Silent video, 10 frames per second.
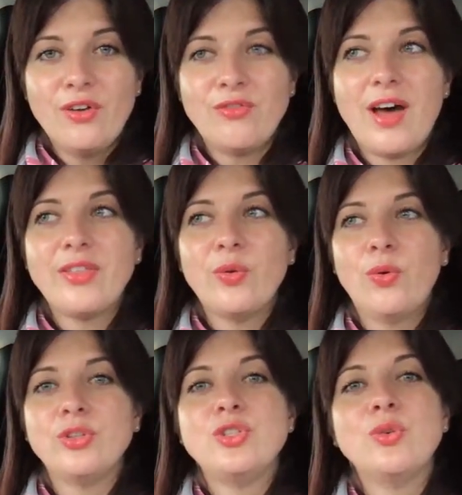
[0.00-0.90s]
rather
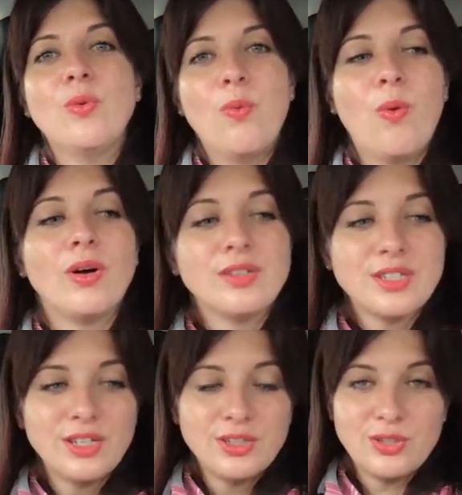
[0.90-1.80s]
what you
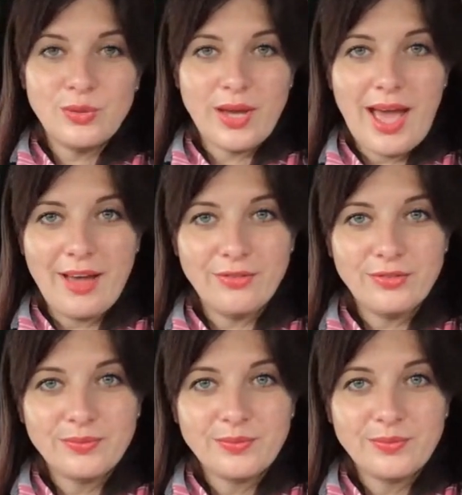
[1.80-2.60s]
want to have.